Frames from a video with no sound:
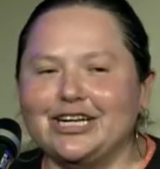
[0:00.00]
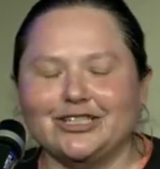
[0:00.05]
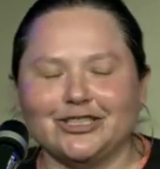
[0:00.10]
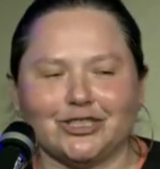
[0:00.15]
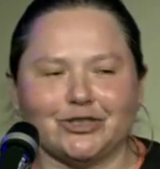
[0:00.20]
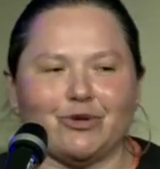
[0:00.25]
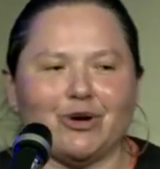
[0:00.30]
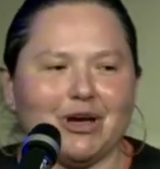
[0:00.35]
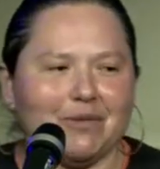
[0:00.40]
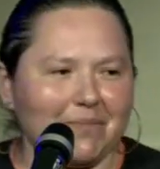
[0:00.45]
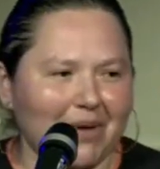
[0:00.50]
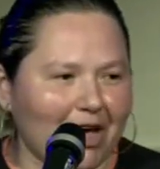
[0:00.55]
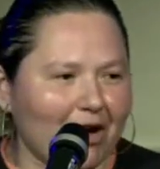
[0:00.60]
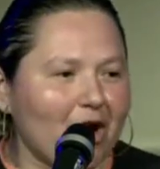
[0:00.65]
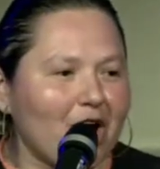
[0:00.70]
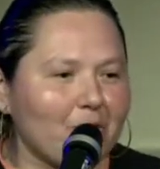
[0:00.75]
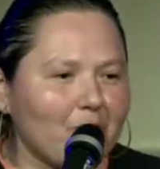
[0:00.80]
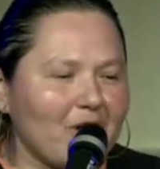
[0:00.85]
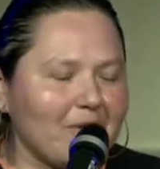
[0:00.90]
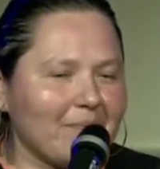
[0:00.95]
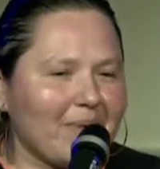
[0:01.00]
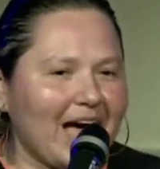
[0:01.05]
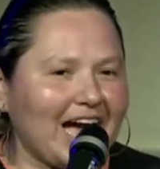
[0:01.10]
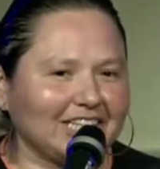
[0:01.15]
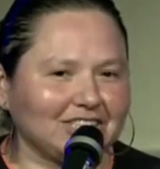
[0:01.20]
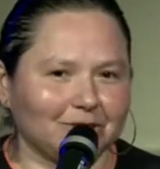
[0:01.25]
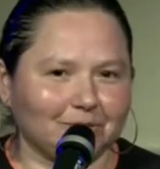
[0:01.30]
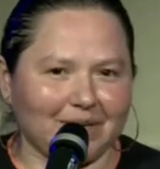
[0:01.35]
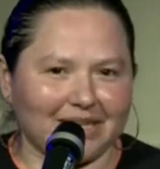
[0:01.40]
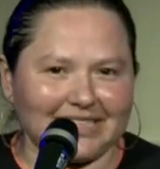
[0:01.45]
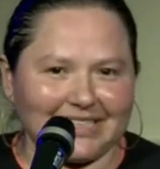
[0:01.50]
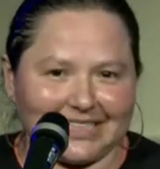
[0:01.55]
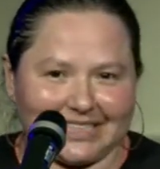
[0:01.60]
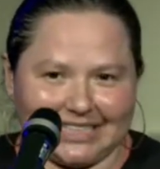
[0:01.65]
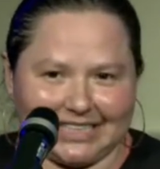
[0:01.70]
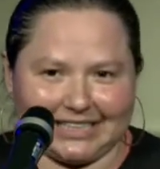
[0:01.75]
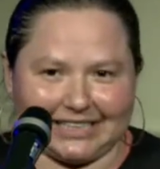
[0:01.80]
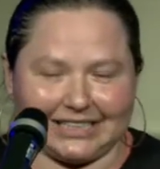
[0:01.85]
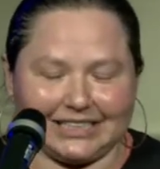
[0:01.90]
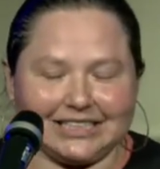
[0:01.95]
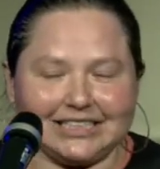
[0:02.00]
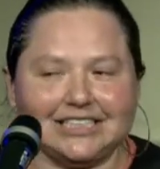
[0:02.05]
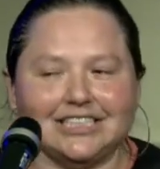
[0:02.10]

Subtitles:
So I went back to my seat.